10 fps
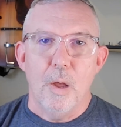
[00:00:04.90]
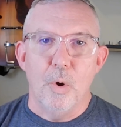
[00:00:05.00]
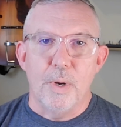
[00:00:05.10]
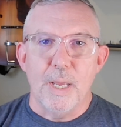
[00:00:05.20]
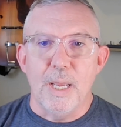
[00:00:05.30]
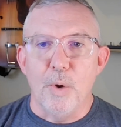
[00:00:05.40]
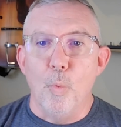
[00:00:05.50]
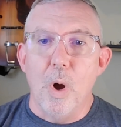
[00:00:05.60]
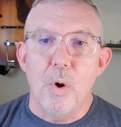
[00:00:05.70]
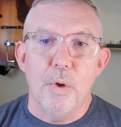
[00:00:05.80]
Okay,
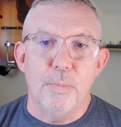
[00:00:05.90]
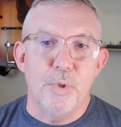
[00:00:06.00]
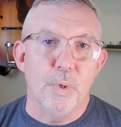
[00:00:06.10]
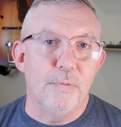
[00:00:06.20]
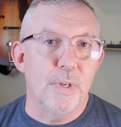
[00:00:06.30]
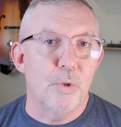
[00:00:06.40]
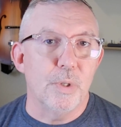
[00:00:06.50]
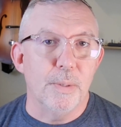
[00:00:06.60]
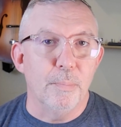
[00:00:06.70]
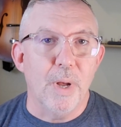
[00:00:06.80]
welcome to
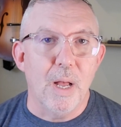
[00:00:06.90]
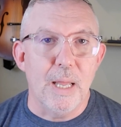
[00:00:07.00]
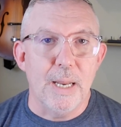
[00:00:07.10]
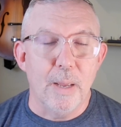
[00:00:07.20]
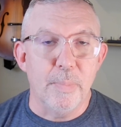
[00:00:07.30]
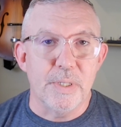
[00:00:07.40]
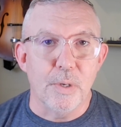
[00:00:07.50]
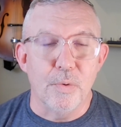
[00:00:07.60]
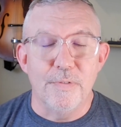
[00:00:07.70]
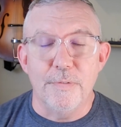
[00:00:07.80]
Adventures in Pod,
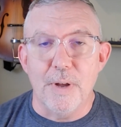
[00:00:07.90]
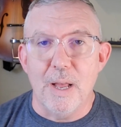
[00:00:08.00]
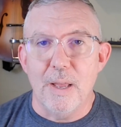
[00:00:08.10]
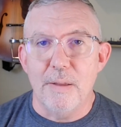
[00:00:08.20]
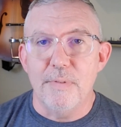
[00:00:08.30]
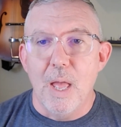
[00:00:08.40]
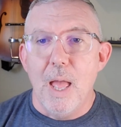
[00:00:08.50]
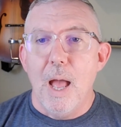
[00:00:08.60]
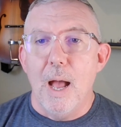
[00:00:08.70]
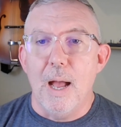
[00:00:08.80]
episode 5.
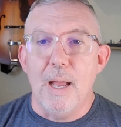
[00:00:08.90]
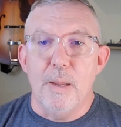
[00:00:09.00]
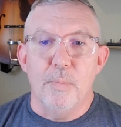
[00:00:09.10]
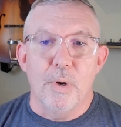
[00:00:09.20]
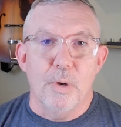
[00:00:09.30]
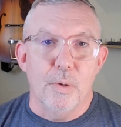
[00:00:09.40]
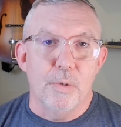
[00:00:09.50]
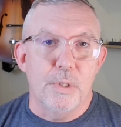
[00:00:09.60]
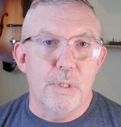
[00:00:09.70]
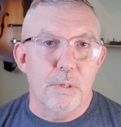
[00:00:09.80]
I am your
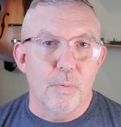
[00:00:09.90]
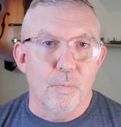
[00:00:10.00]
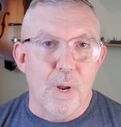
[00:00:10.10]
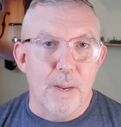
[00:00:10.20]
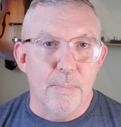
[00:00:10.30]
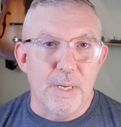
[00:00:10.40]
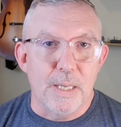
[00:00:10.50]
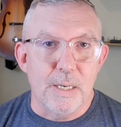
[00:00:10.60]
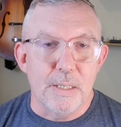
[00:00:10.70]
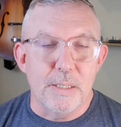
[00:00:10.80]
host, Ryan
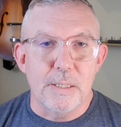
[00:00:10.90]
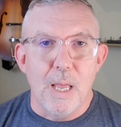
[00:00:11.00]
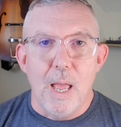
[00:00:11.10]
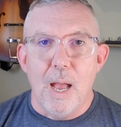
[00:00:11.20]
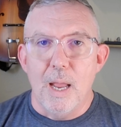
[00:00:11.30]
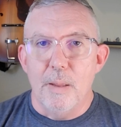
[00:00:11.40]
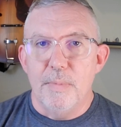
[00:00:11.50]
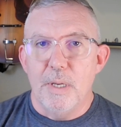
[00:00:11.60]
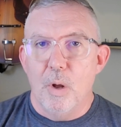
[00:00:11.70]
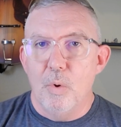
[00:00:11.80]
McGinnis. I
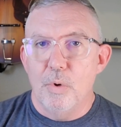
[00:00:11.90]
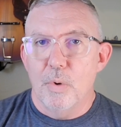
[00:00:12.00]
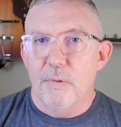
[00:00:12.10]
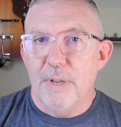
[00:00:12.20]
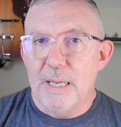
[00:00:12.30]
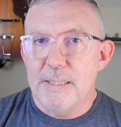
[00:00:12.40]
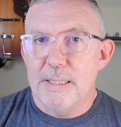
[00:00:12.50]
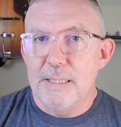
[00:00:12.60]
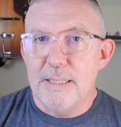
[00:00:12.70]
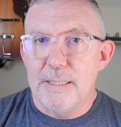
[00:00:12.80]
am the owner of
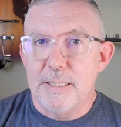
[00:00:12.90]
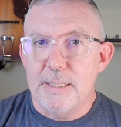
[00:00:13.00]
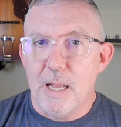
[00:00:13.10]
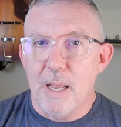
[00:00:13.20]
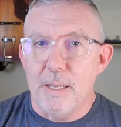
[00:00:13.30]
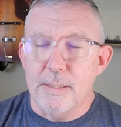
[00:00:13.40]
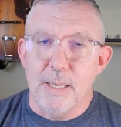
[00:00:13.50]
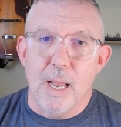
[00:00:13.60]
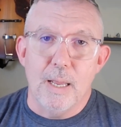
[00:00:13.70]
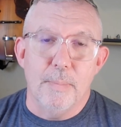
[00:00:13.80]
S&D
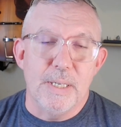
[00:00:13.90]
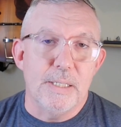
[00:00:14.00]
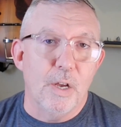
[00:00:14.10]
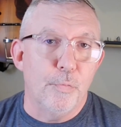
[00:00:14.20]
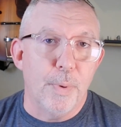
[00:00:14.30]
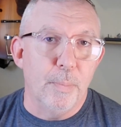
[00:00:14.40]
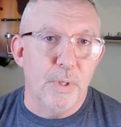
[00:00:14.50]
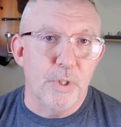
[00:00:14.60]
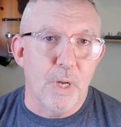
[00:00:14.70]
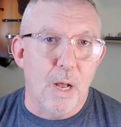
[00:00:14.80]
Designs. I am a
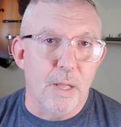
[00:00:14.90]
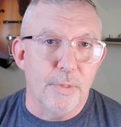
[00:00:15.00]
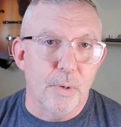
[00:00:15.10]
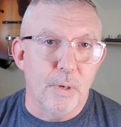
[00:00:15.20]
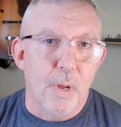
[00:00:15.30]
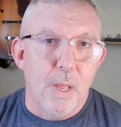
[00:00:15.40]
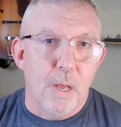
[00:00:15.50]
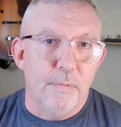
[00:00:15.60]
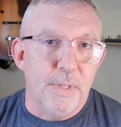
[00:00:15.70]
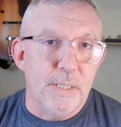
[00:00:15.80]
self-published author
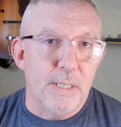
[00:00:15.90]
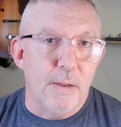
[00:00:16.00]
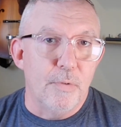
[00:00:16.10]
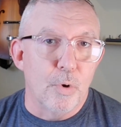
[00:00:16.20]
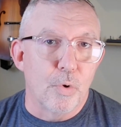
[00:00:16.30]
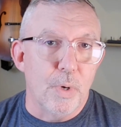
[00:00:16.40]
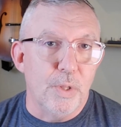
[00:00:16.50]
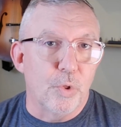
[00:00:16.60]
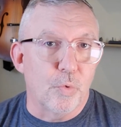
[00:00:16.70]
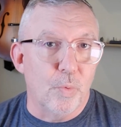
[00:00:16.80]
of the Xavier
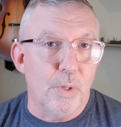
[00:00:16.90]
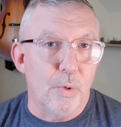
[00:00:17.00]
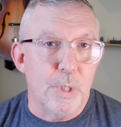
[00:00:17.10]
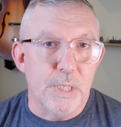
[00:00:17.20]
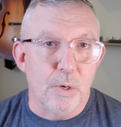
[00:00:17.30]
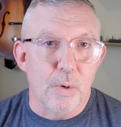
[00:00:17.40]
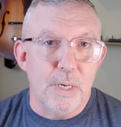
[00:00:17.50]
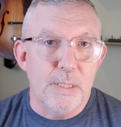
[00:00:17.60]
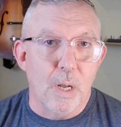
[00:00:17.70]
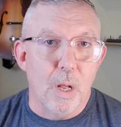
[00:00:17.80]
Green Thriller
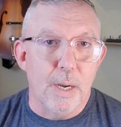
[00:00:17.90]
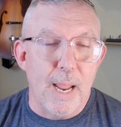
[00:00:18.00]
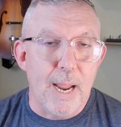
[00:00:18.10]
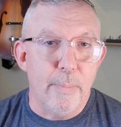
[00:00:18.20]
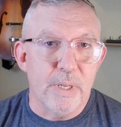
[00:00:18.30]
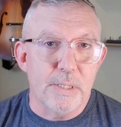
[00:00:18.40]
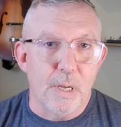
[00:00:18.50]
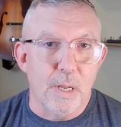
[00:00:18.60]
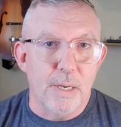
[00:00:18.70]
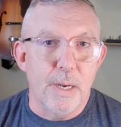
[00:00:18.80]
series on
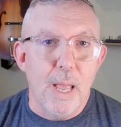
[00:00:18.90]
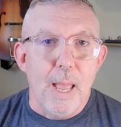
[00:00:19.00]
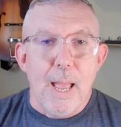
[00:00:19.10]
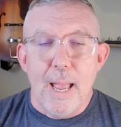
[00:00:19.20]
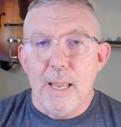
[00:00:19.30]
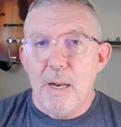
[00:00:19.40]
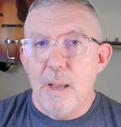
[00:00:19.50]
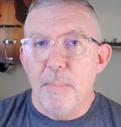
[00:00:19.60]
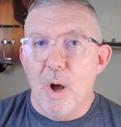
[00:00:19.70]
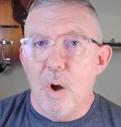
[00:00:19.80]
Amazon, and
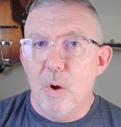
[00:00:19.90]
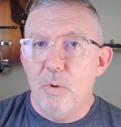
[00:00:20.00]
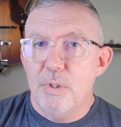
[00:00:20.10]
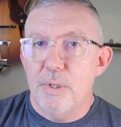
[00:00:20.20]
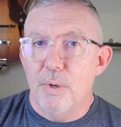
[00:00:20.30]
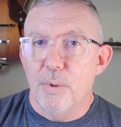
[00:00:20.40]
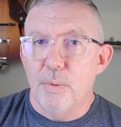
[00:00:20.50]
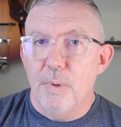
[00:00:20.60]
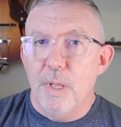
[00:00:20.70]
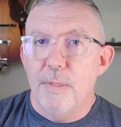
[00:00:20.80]
I'm
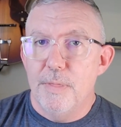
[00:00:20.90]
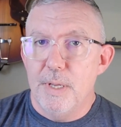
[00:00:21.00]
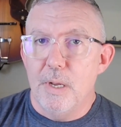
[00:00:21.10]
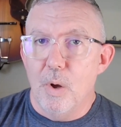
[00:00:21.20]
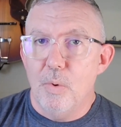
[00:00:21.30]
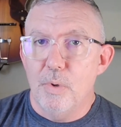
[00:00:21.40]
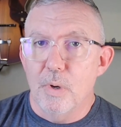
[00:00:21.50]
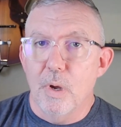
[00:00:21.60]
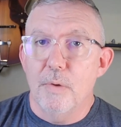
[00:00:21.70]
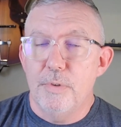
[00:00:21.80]
also the
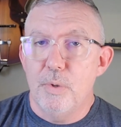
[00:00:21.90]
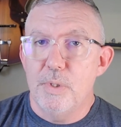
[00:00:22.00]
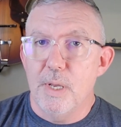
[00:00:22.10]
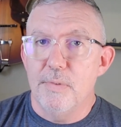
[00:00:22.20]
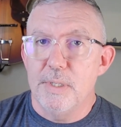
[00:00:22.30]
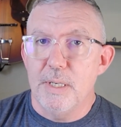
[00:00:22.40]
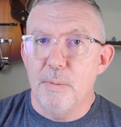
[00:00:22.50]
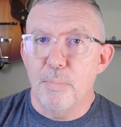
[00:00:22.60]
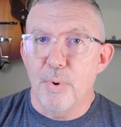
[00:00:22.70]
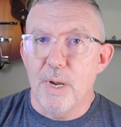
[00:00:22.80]
owner of
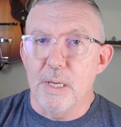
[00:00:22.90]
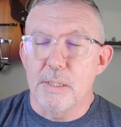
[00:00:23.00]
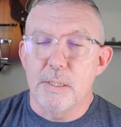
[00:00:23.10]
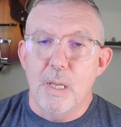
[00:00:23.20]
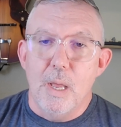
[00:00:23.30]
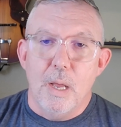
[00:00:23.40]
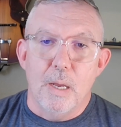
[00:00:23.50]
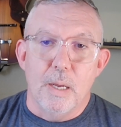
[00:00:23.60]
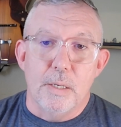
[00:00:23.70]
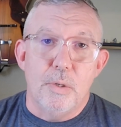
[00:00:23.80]
217 Press.
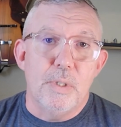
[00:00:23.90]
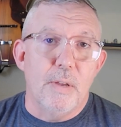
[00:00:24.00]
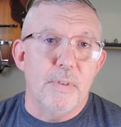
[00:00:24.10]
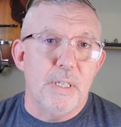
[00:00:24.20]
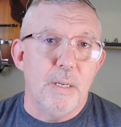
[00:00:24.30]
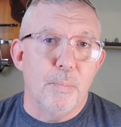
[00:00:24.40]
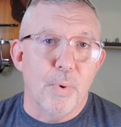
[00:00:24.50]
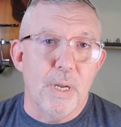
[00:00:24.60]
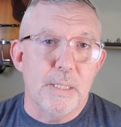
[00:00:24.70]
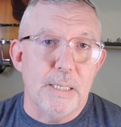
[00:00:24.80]
217
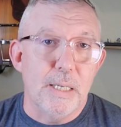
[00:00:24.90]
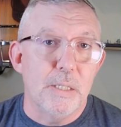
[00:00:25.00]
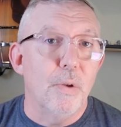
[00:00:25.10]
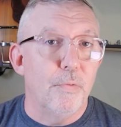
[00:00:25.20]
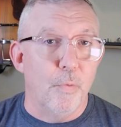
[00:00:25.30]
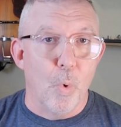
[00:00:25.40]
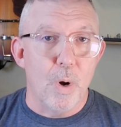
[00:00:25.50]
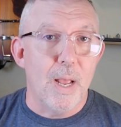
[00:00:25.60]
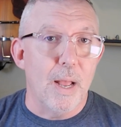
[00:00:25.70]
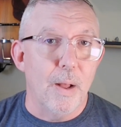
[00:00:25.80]
Press is,
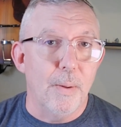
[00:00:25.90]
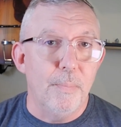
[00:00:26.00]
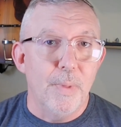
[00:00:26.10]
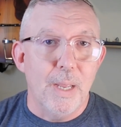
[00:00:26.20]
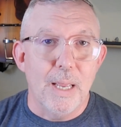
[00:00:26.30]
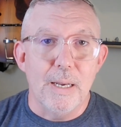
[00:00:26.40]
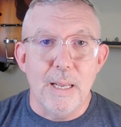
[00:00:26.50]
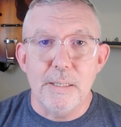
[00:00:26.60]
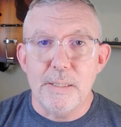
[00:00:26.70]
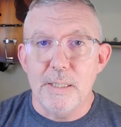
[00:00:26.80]
for now, an
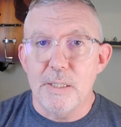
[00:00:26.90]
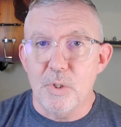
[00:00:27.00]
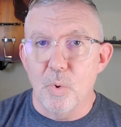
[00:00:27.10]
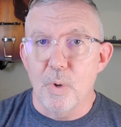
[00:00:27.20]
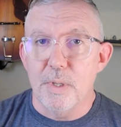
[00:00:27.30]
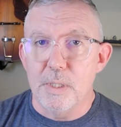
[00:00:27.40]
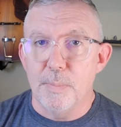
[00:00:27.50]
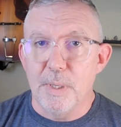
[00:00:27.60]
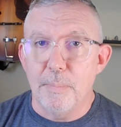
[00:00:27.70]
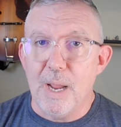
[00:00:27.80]
Etsy store that is
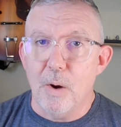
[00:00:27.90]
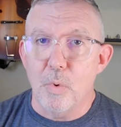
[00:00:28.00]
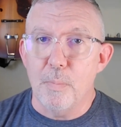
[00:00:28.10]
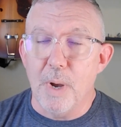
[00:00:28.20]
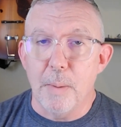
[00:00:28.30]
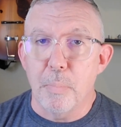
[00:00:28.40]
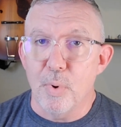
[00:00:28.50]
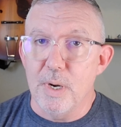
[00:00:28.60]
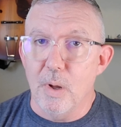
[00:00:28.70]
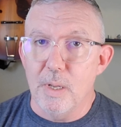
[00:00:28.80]
being powered by
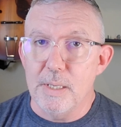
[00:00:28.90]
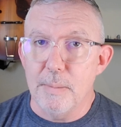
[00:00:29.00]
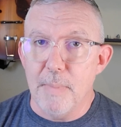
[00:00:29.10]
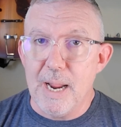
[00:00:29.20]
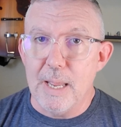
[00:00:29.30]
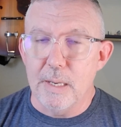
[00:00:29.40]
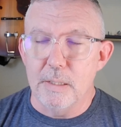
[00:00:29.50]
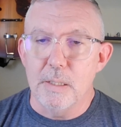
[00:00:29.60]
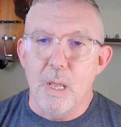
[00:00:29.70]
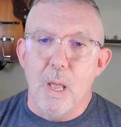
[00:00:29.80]
print on demand.